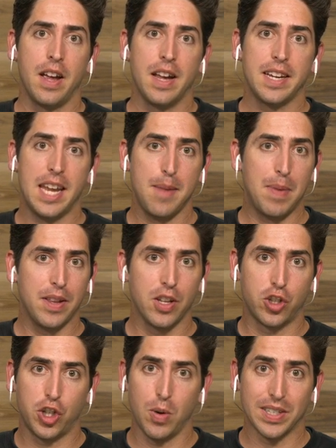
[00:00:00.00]
keeping the
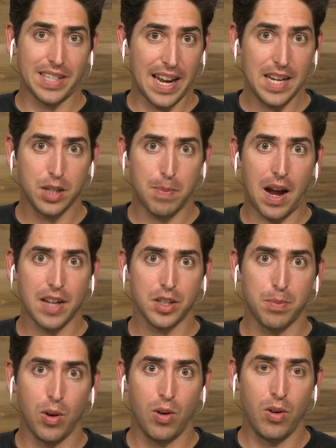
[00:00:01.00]
shoe as light as
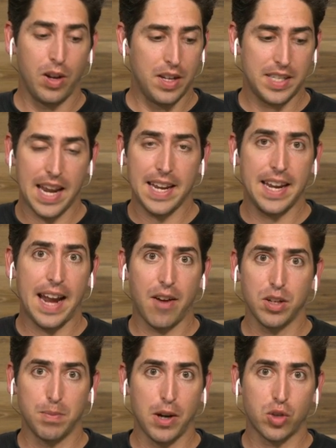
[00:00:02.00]
possible taking out
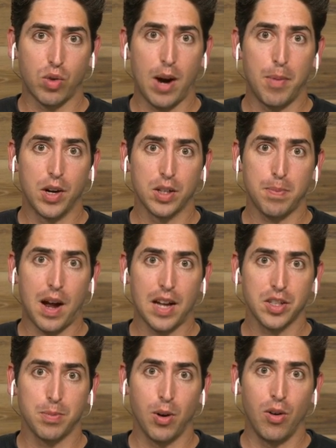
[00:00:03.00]
as much rubber as
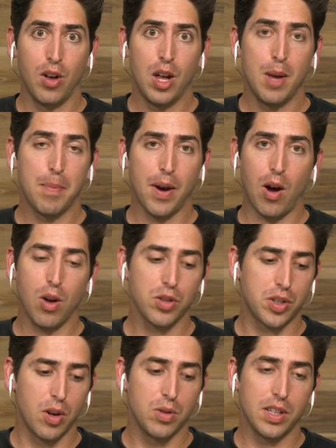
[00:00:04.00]
possible, but
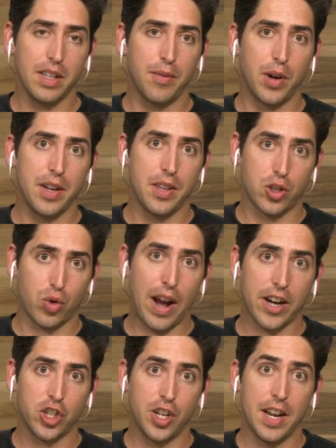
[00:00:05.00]
also delivering the
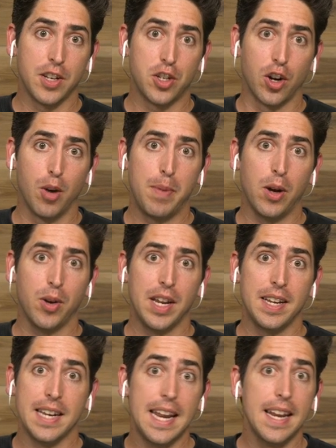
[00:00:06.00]
traction and durability
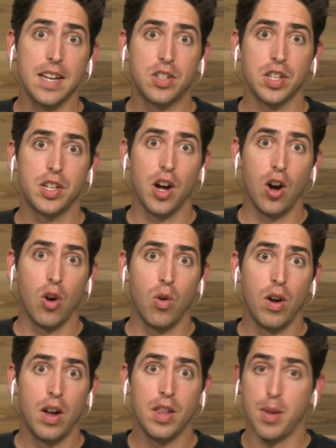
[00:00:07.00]
needed to go
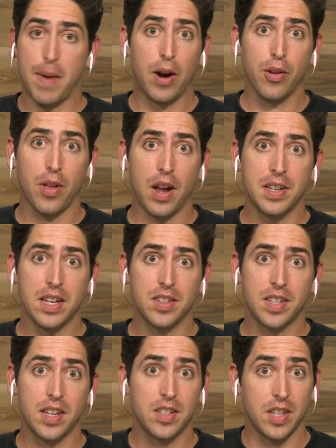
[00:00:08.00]
the marathon
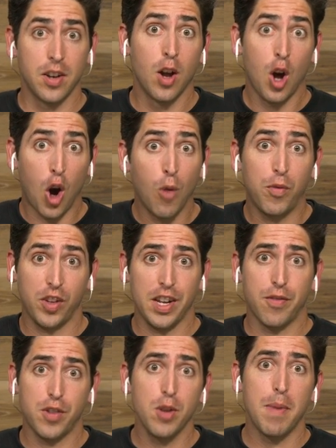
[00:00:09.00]
distance and hopefully a
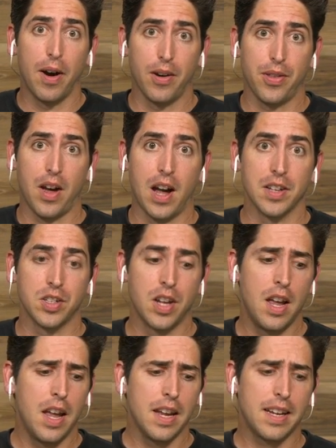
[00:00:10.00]
few marathons.
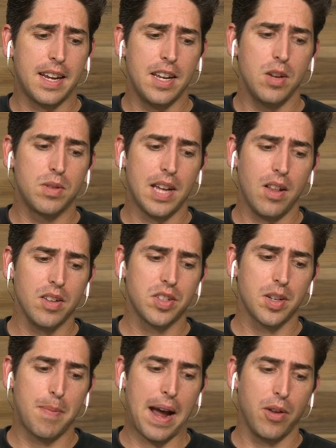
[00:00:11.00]
Can you tell us
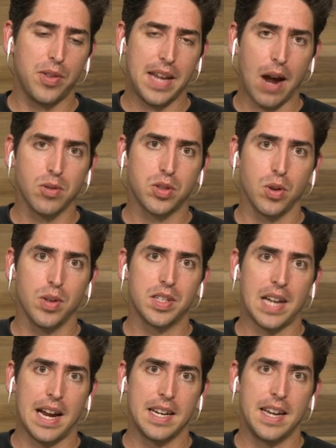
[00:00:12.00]
about the outsole
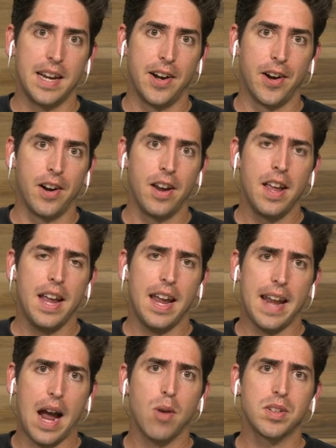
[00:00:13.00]
design here
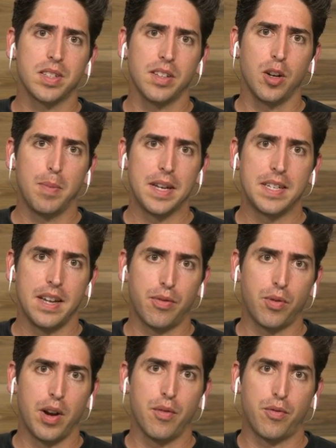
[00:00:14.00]
and how it's a little bit
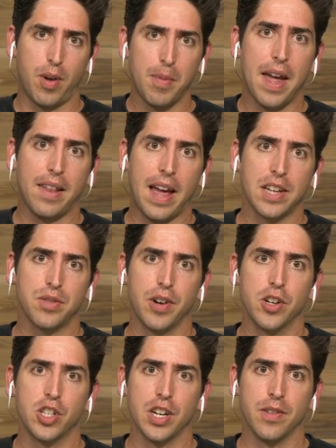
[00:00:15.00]
different from that last
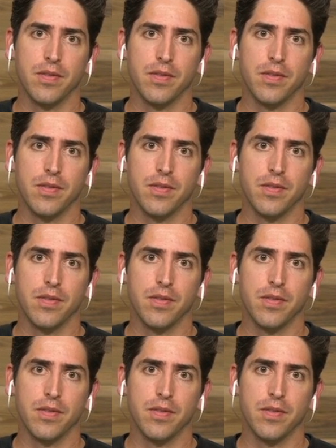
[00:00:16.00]
version?